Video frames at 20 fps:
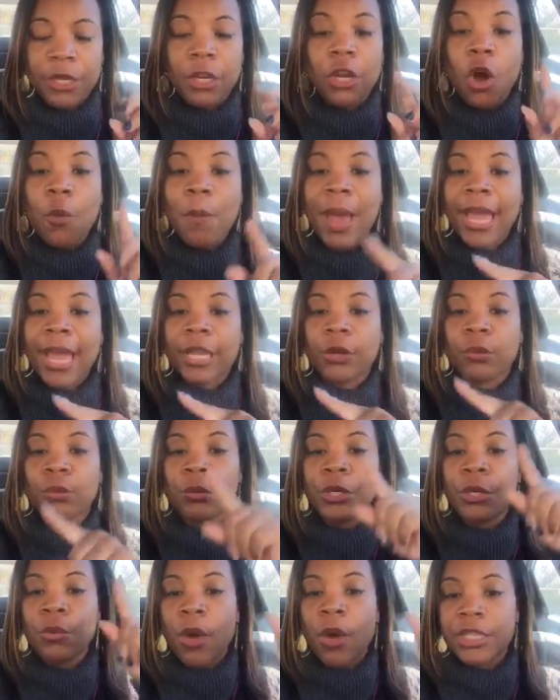Go back
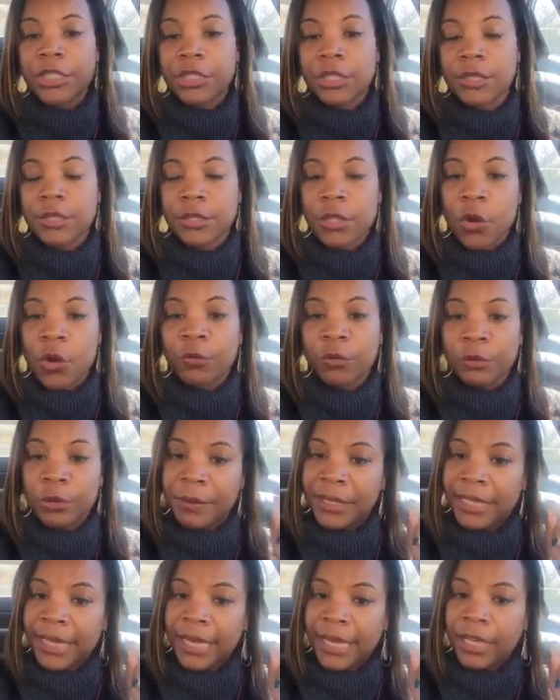and rewatch this scope from the
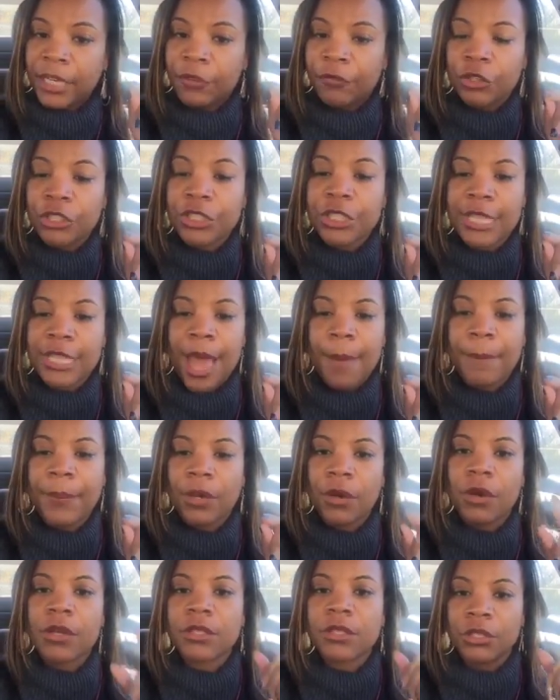beginning if you're just
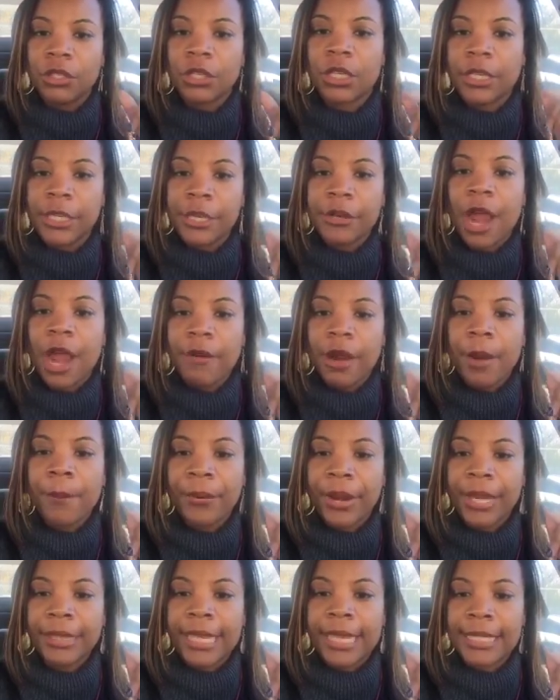hopping on so you can hear how I
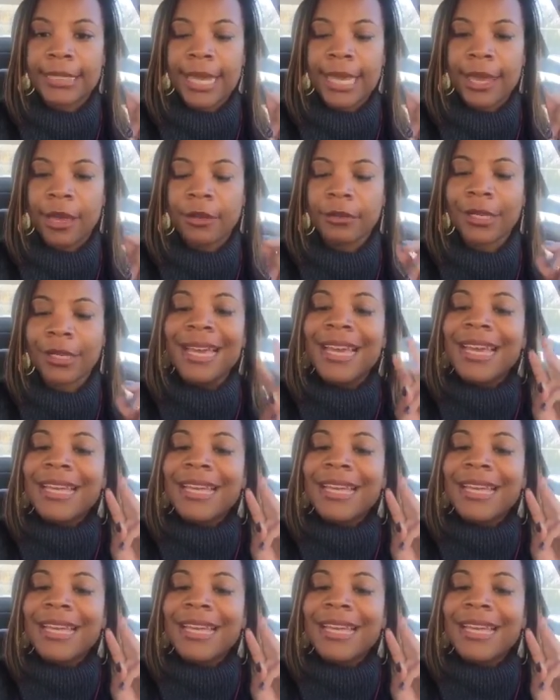break that down.